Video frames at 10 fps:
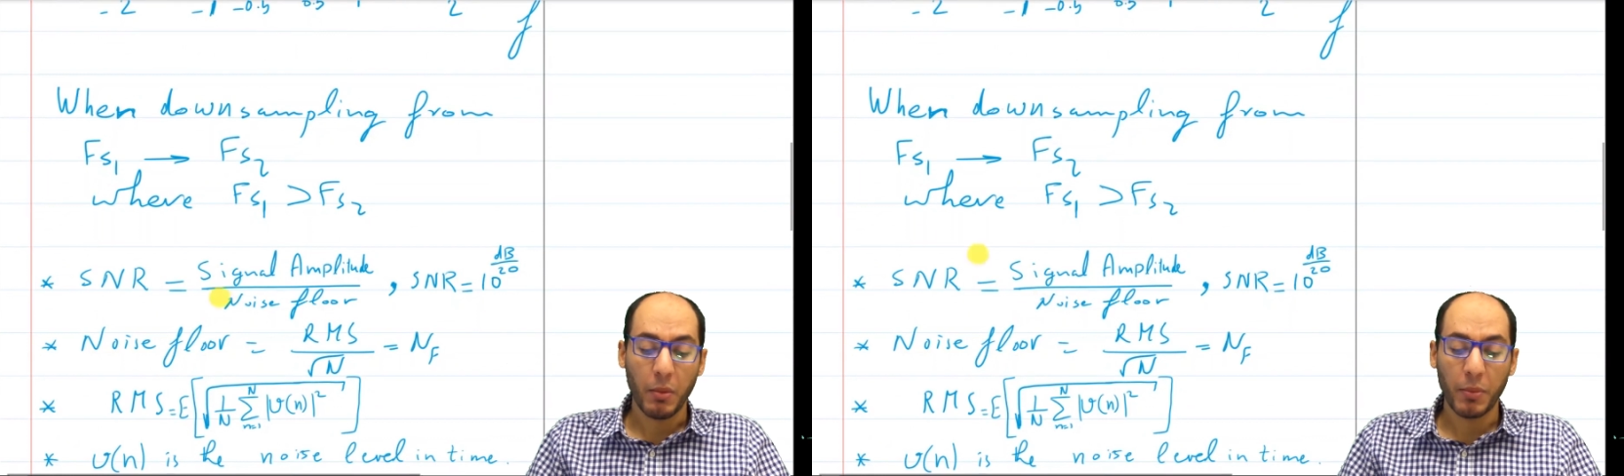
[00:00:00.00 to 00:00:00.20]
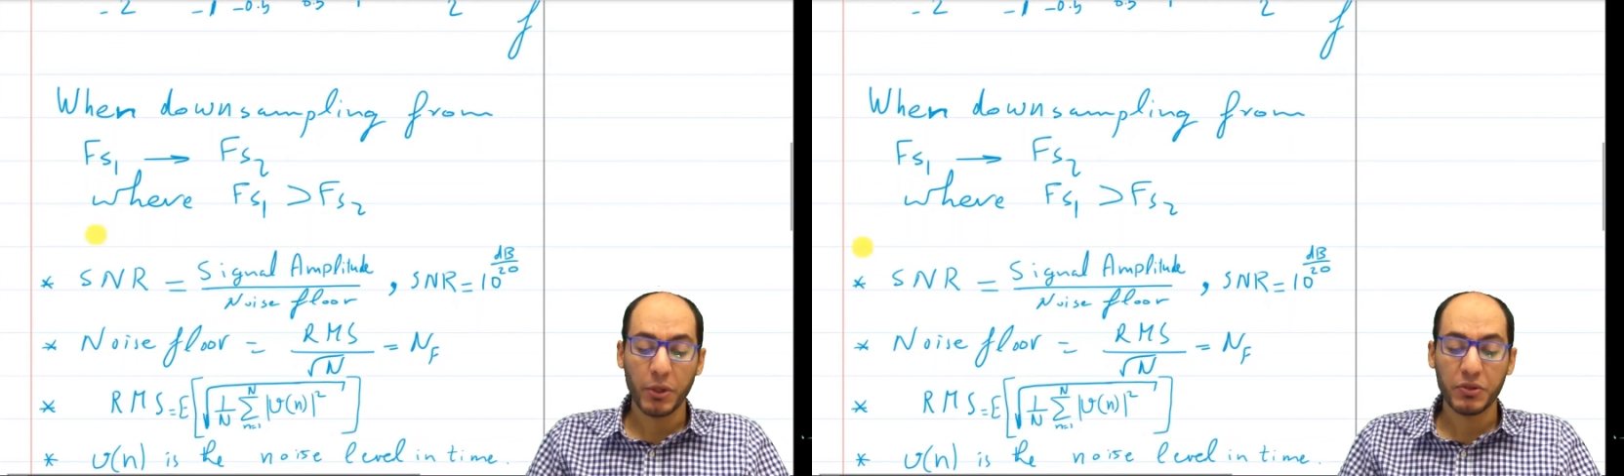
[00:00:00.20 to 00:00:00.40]

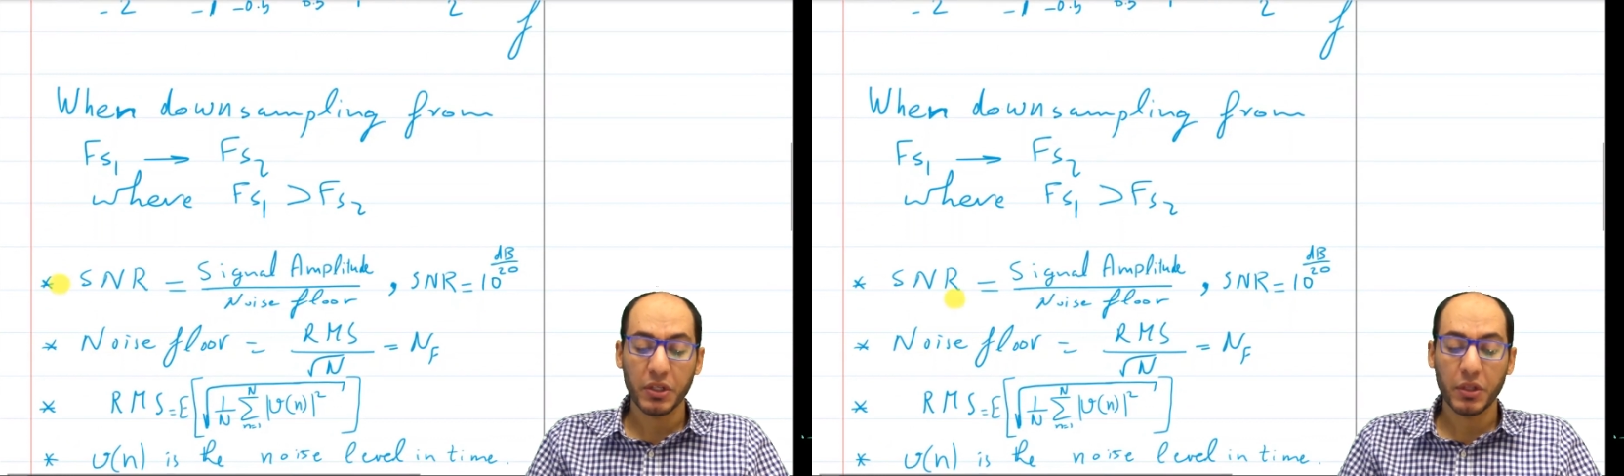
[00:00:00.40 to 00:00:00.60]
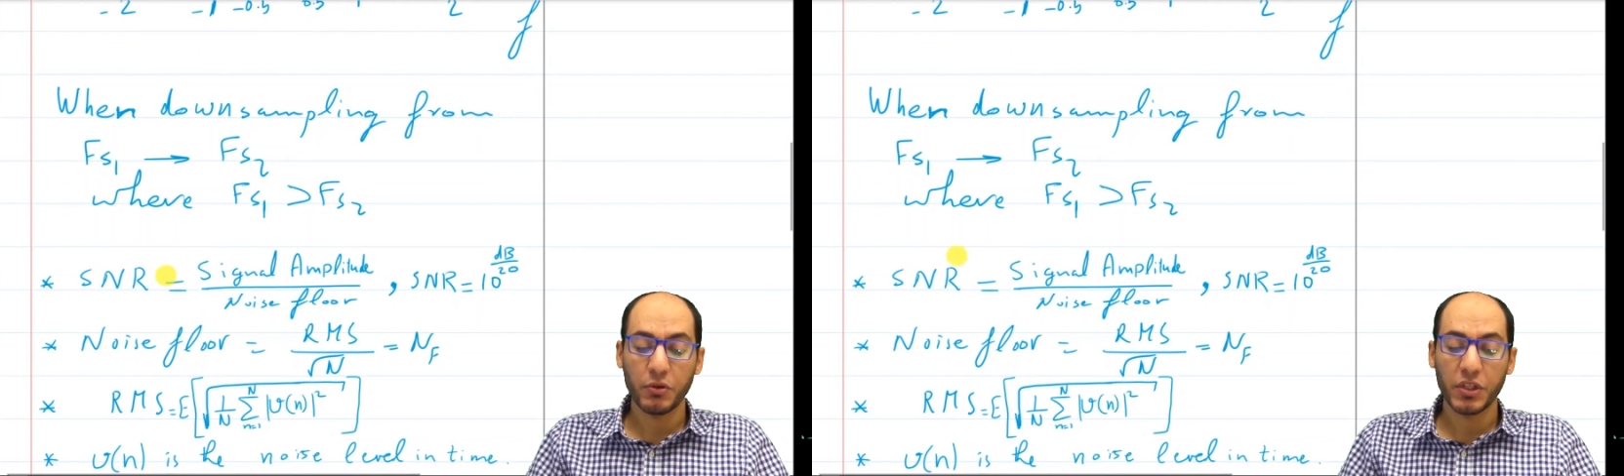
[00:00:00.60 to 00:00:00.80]
I'm
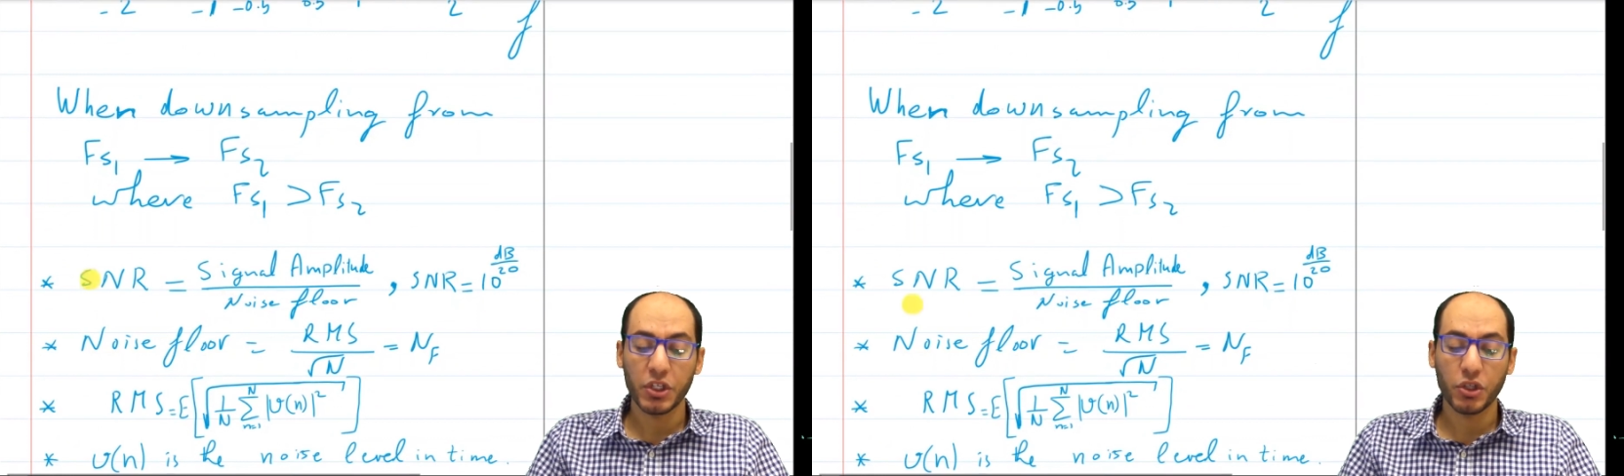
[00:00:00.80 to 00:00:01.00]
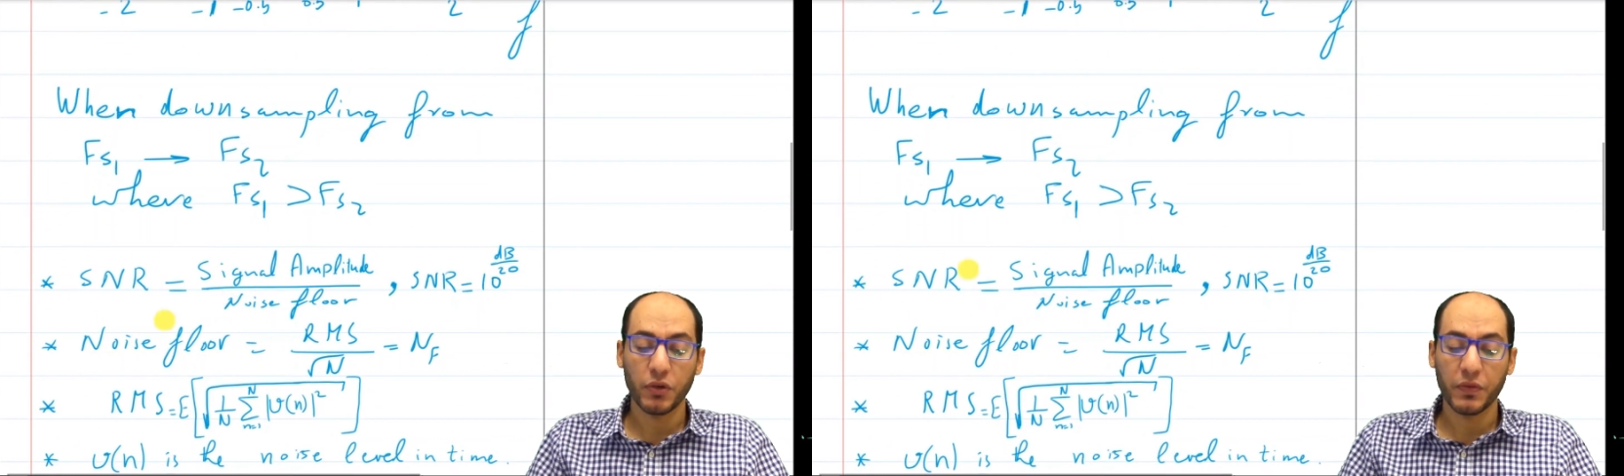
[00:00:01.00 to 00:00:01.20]
using the
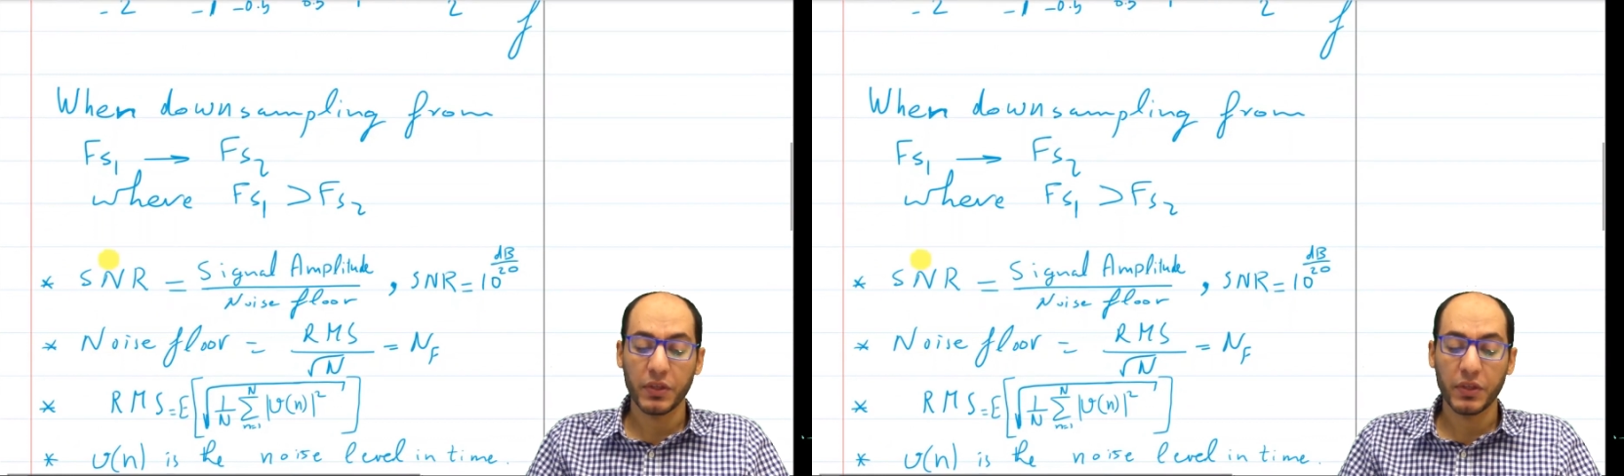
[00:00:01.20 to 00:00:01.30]
notation of